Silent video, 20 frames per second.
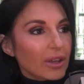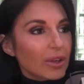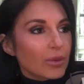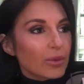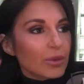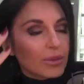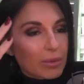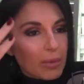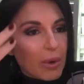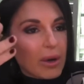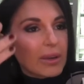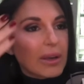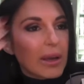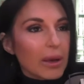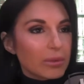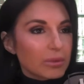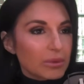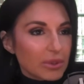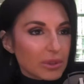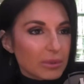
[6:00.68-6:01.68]
small
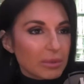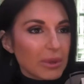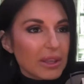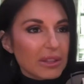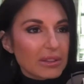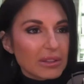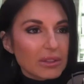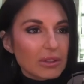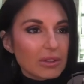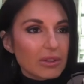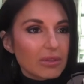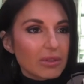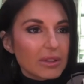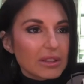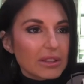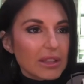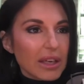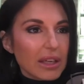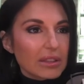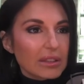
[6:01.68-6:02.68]
caps could be considered a
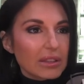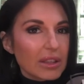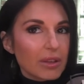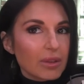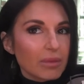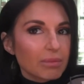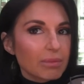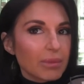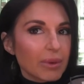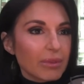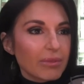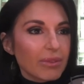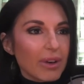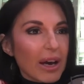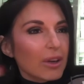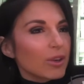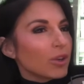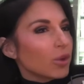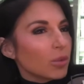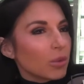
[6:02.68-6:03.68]
risk asset, but
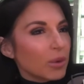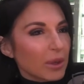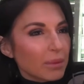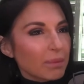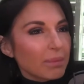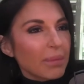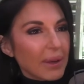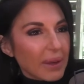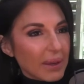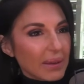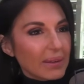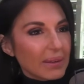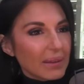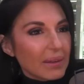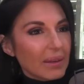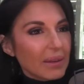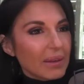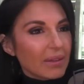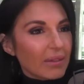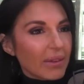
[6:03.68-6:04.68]
value wouldn't be,
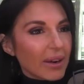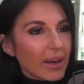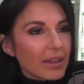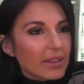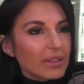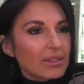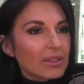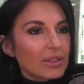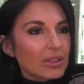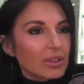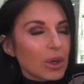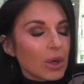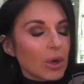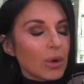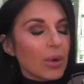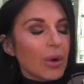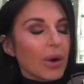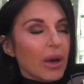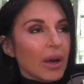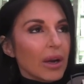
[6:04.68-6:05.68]
right?
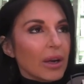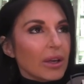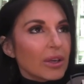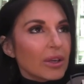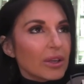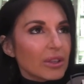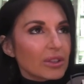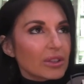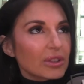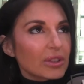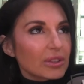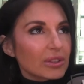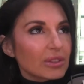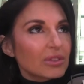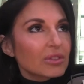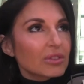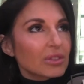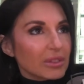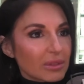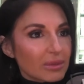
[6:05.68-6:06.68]
So you're
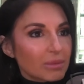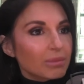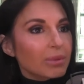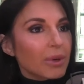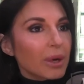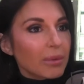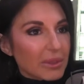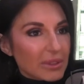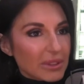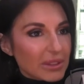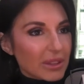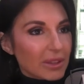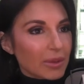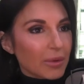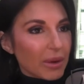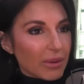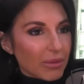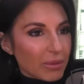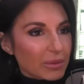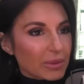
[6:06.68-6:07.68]
probably staying
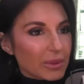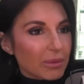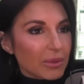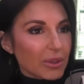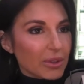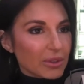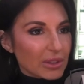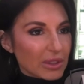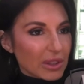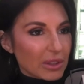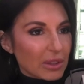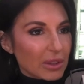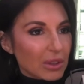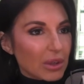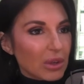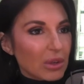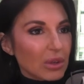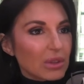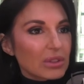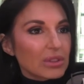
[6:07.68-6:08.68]
away from some of your
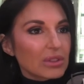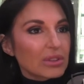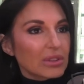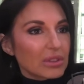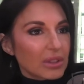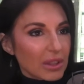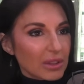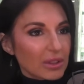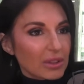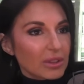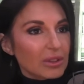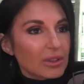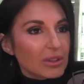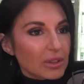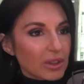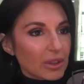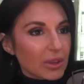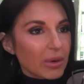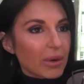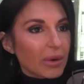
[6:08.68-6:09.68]
cyclicals, and
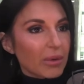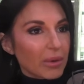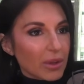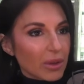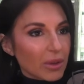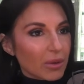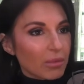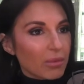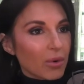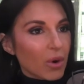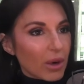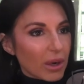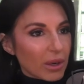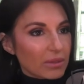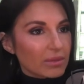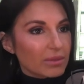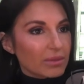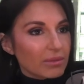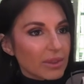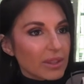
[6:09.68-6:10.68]
you're going with your more
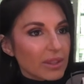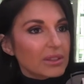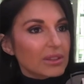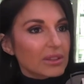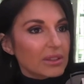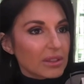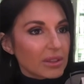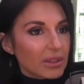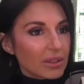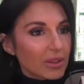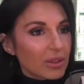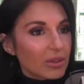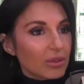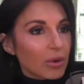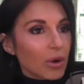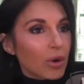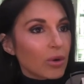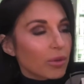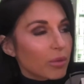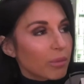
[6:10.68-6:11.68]
risk
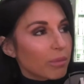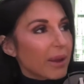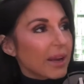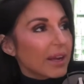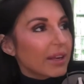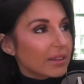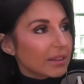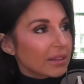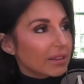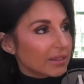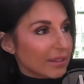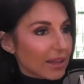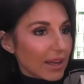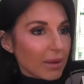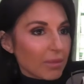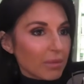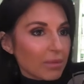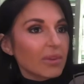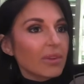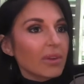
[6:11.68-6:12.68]
growth beta
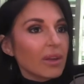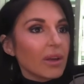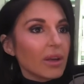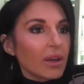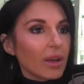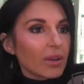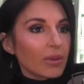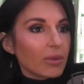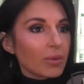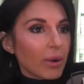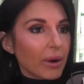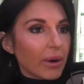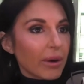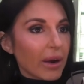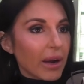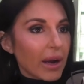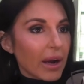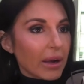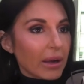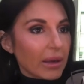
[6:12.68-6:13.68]
names is where
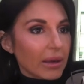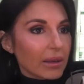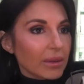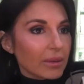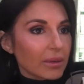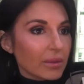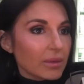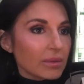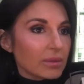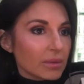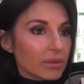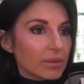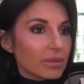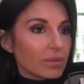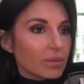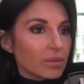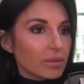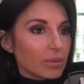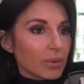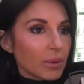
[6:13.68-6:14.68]
I
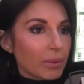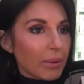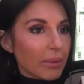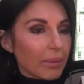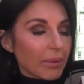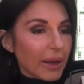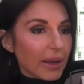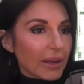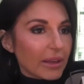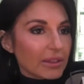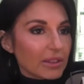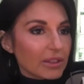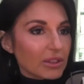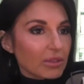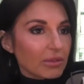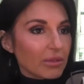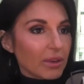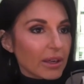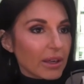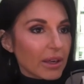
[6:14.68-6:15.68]
would be paying attention
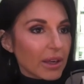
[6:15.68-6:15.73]
right now.